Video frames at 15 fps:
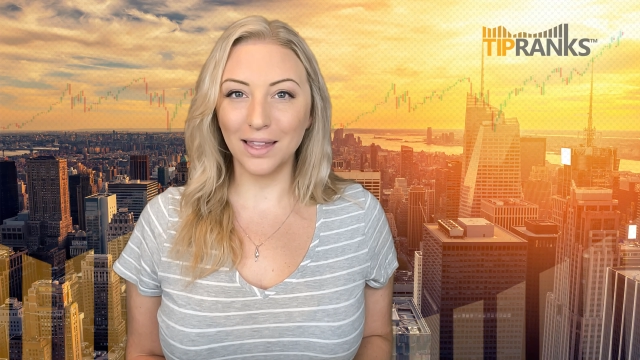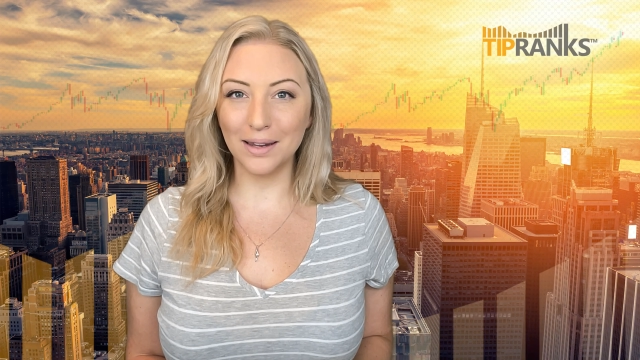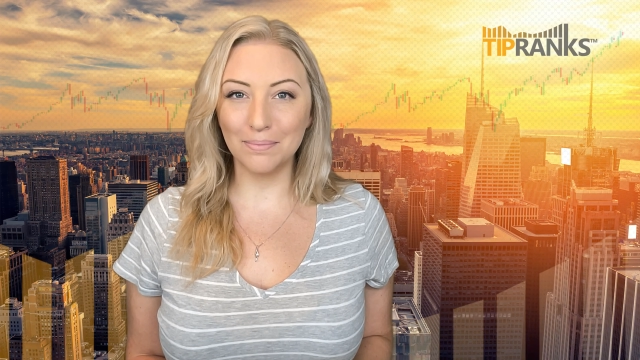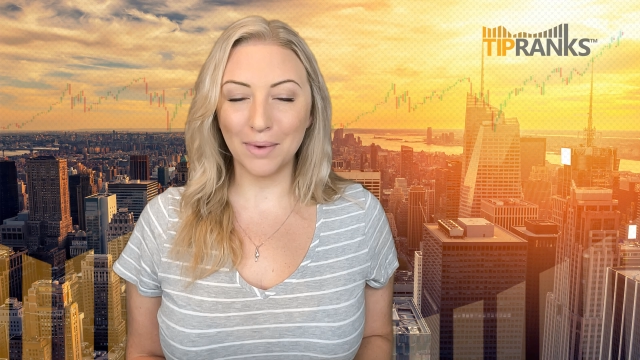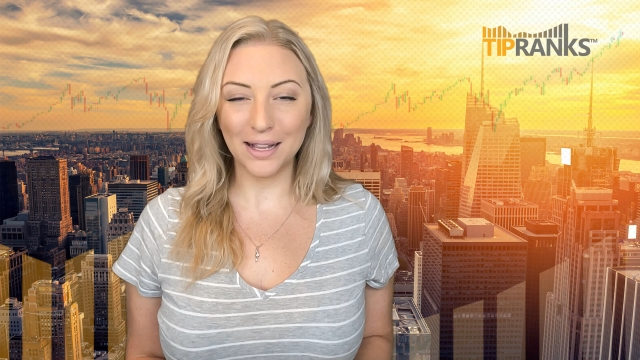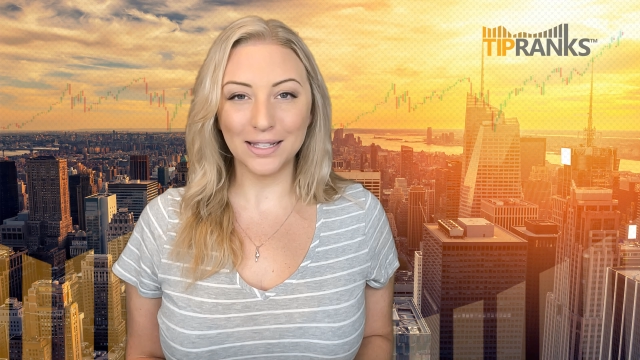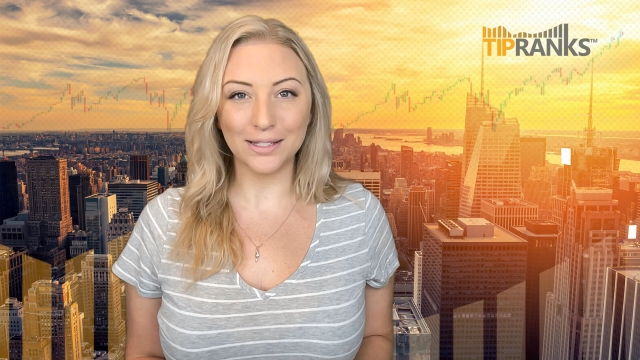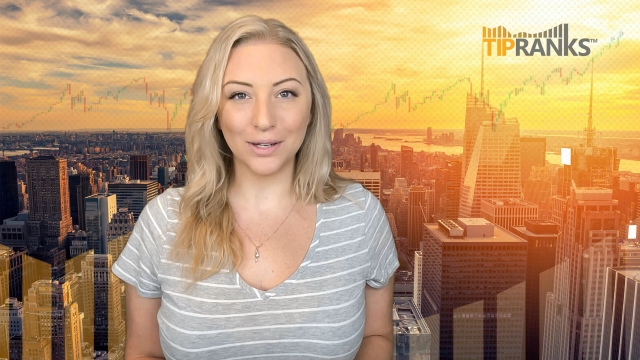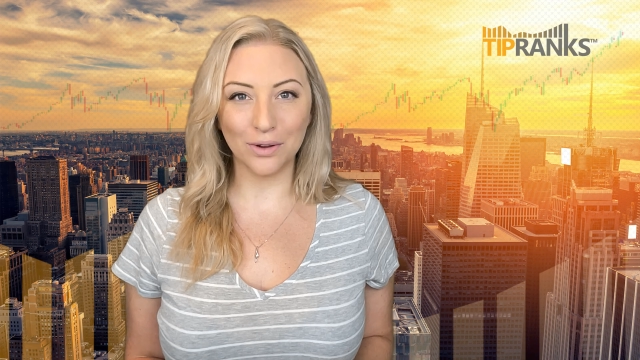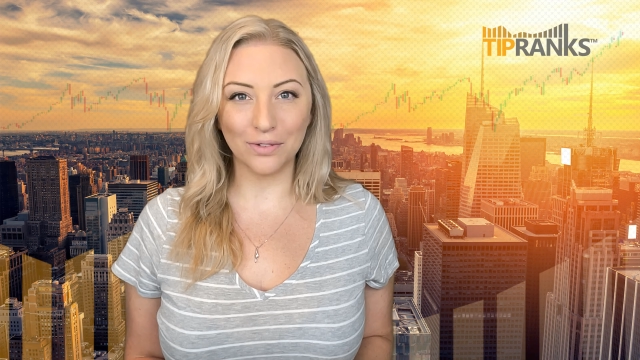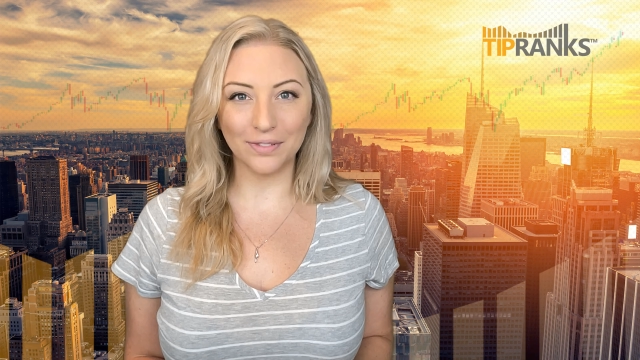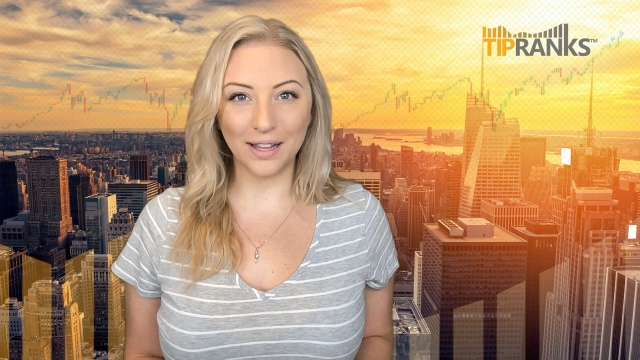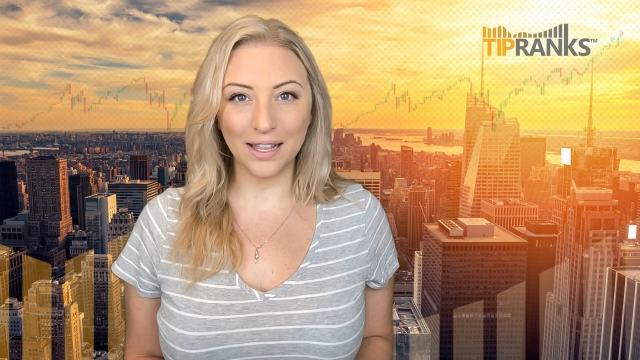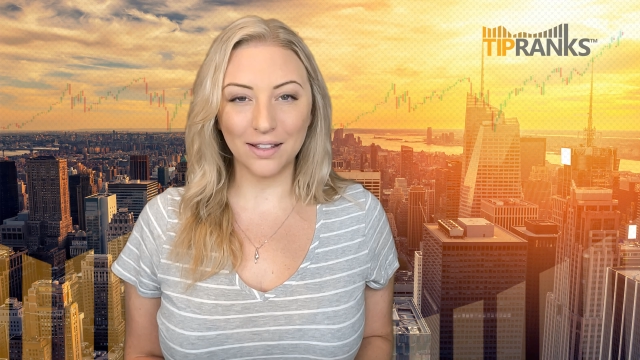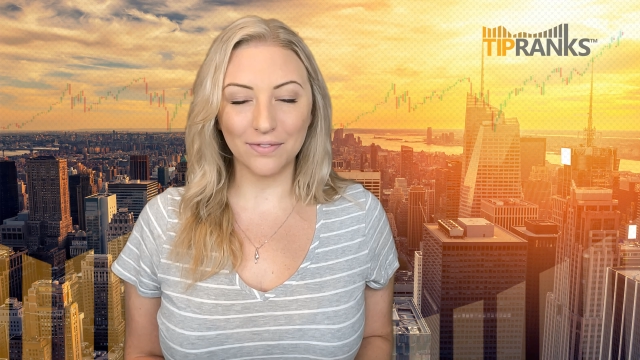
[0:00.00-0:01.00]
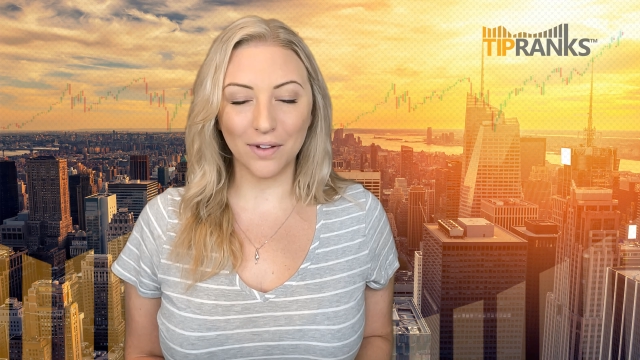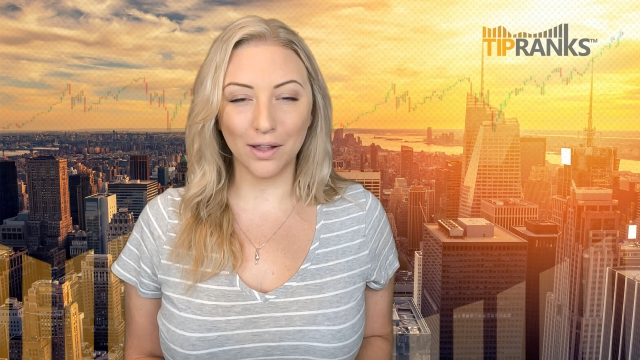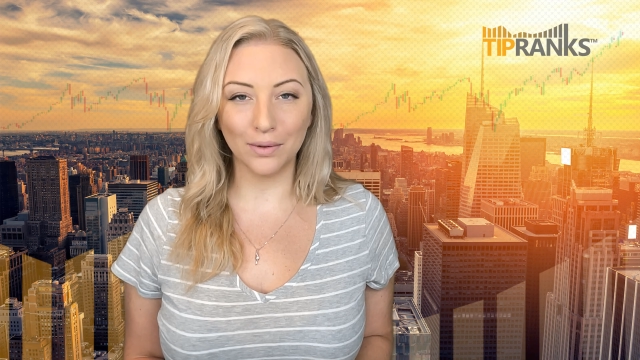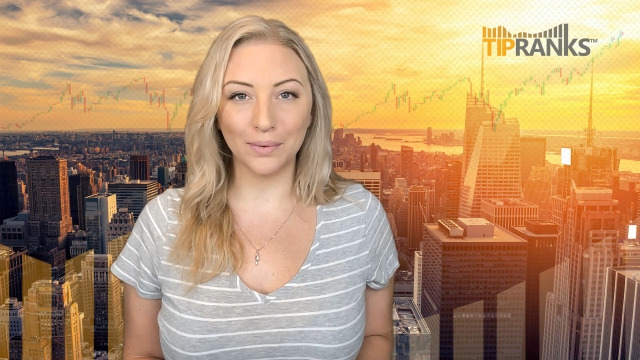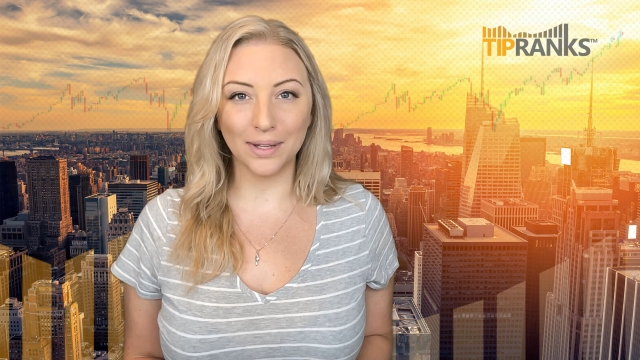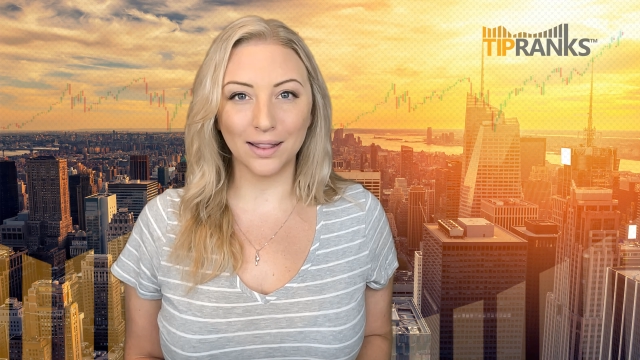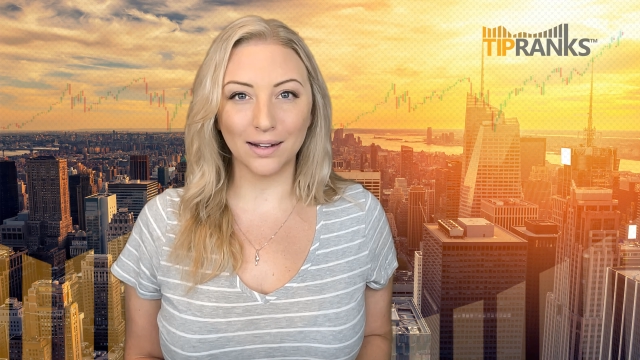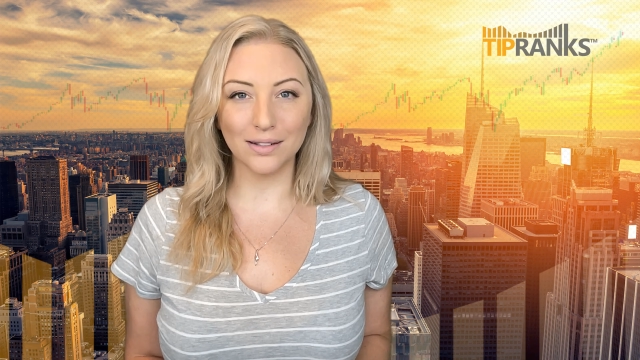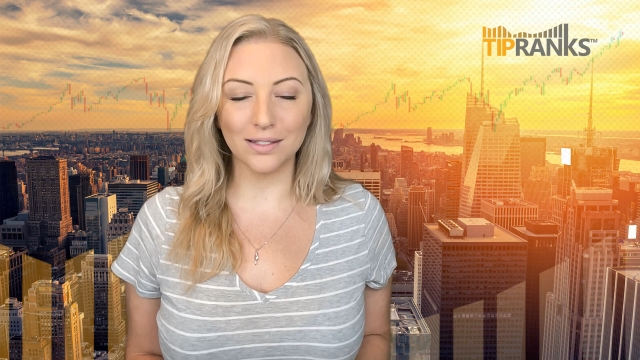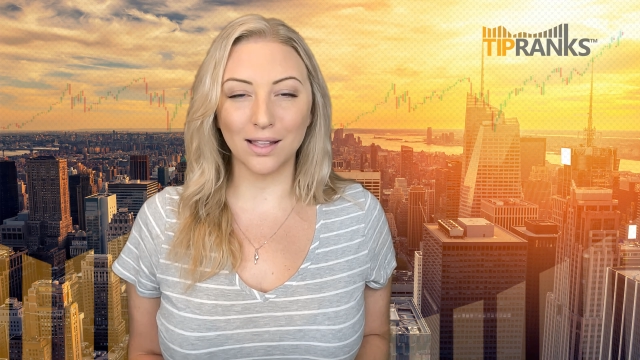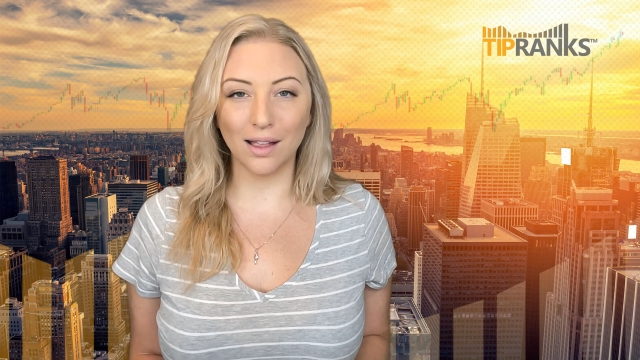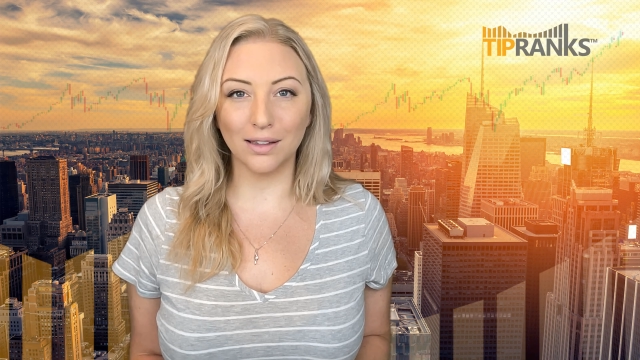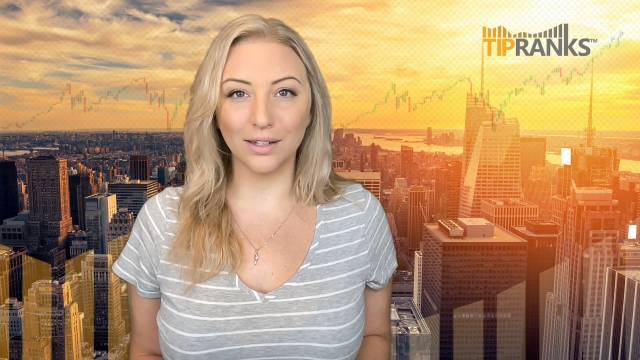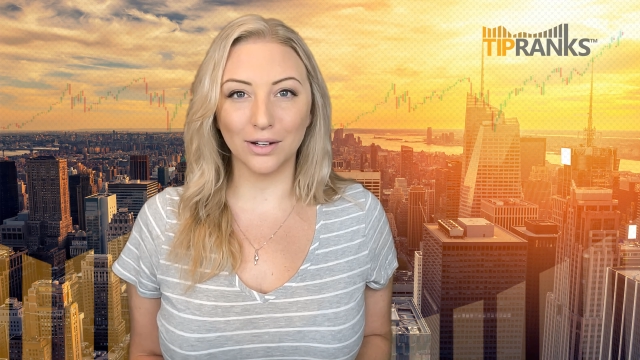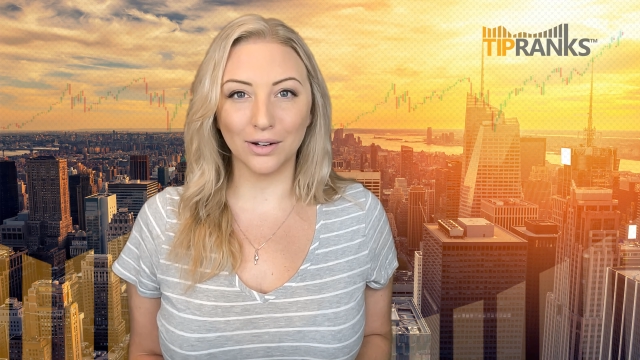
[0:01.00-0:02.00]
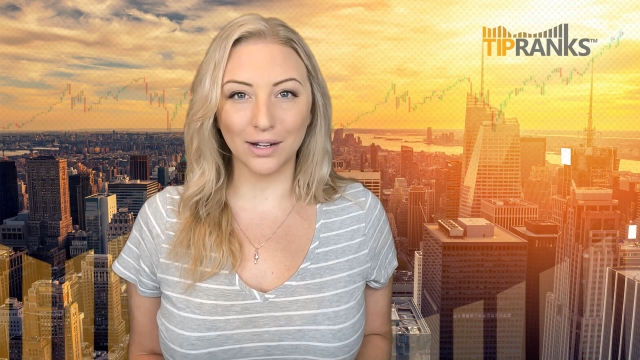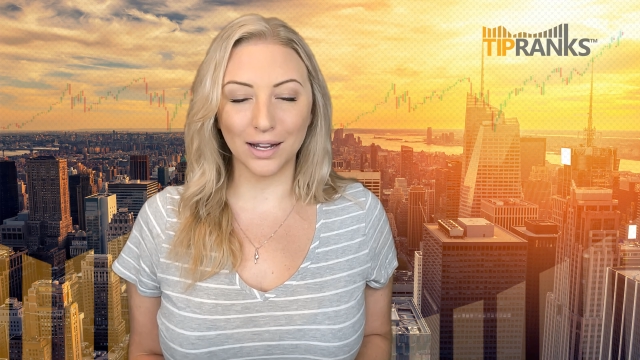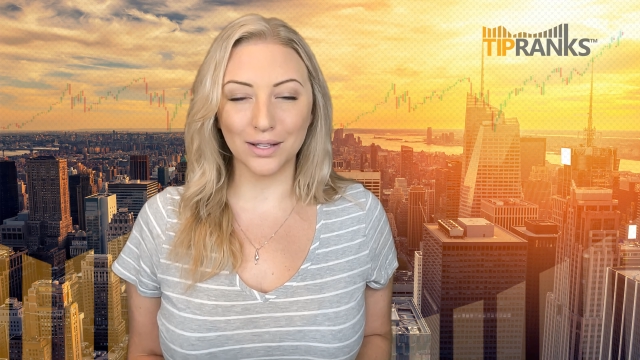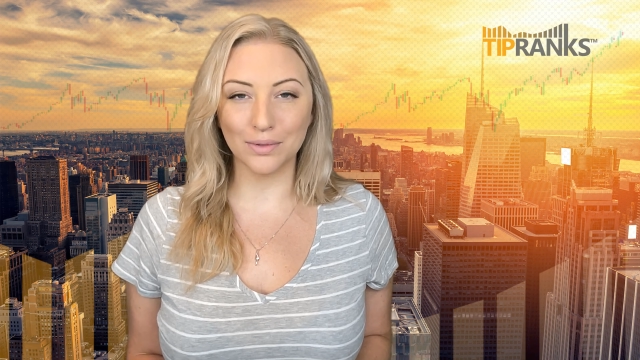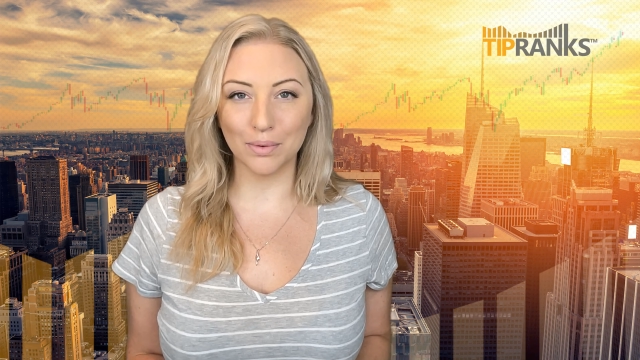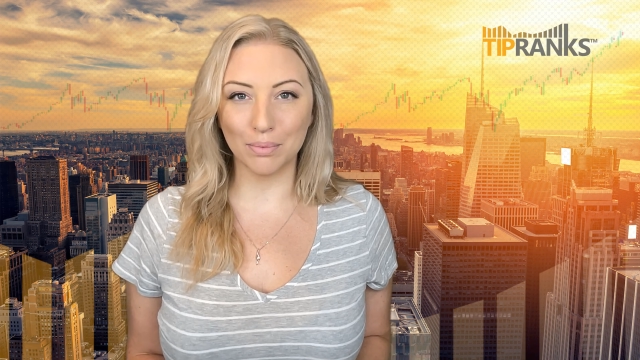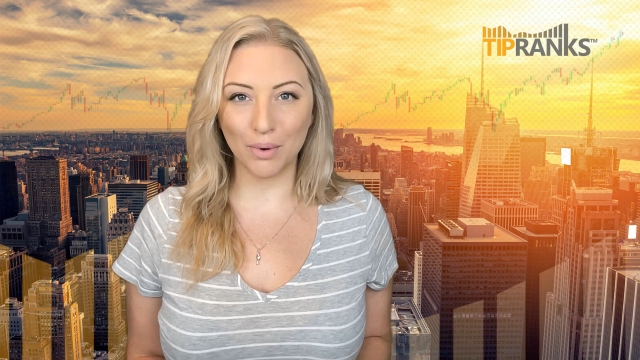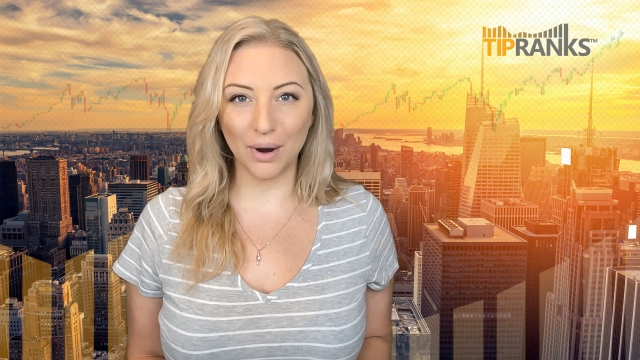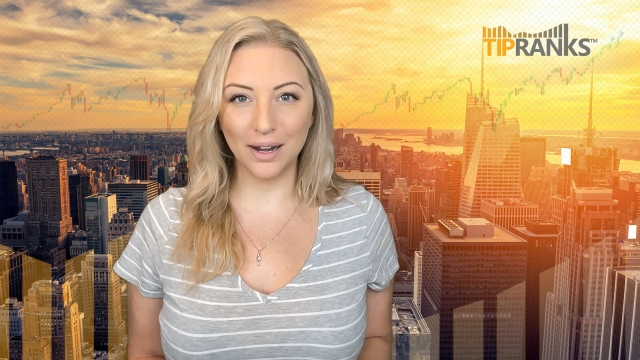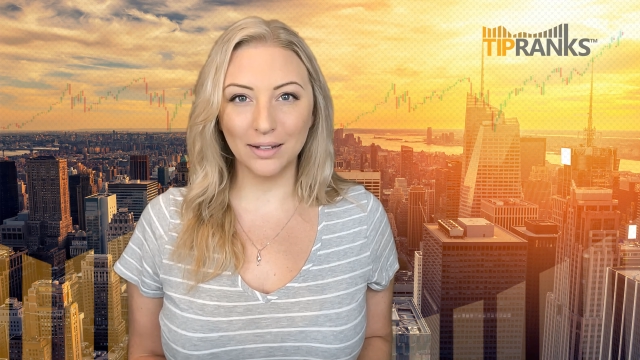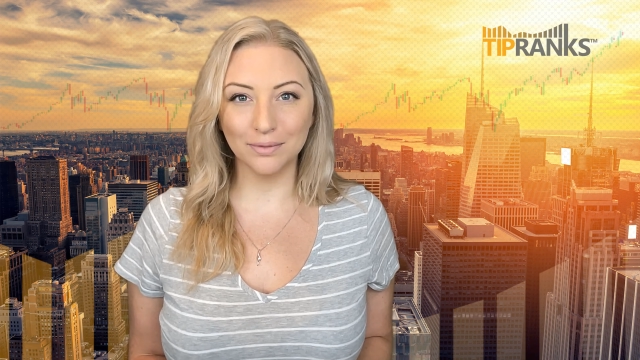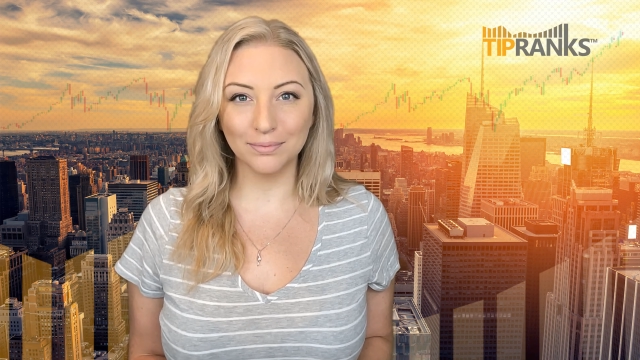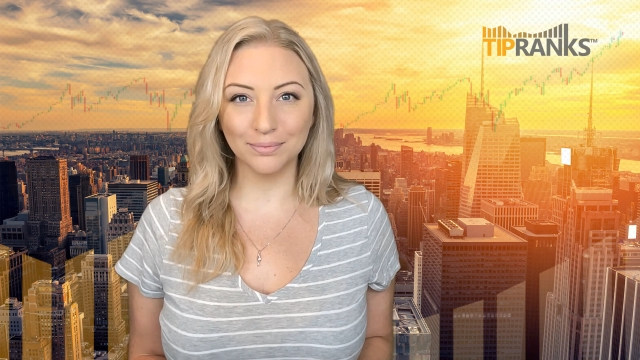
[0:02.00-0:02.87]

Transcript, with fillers: led by Snowflake following their solid earnings report.